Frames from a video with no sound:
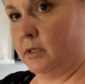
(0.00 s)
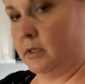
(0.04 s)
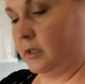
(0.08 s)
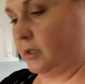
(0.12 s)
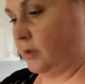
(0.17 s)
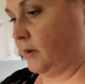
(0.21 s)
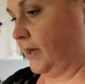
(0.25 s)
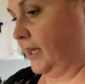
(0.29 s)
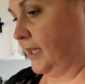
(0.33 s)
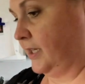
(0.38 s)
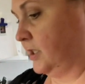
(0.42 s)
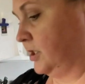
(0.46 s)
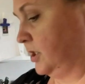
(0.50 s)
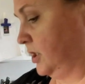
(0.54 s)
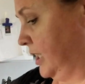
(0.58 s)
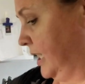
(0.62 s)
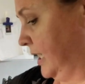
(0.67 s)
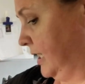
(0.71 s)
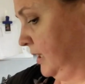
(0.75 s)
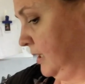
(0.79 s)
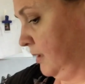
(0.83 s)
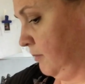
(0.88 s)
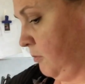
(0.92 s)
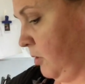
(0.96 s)
go ahead and
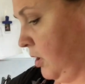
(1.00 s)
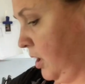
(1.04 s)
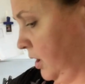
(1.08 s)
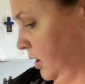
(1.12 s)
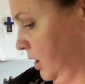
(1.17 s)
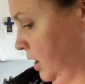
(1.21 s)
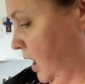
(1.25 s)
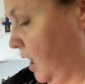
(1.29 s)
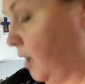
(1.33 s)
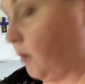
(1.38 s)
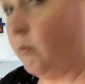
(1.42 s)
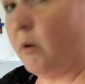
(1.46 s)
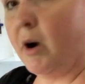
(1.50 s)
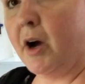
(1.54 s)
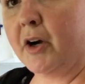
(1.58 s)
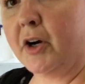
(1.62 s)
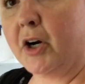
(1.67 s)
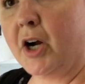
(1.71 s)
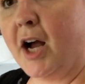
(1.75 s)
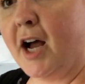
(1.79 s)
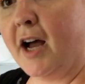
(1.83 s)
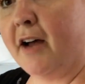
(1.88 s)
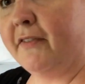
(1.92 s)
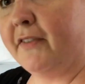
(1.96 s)
shake the hot water
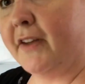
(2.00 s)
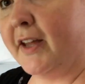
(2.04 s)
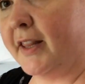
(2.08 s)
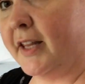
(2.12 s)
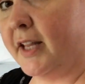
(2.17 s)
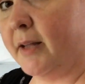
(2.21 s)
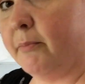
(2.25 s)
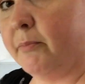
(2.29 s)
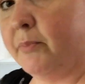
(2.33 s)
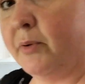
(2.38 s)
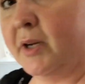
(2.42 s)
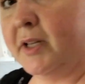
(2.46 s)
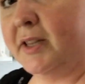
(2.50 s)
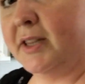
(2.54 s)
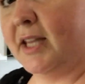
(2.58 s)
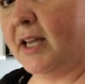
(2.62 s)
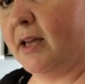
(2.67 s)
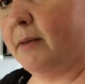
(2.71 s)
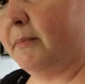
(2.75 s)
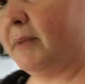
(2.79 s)
off, and then put them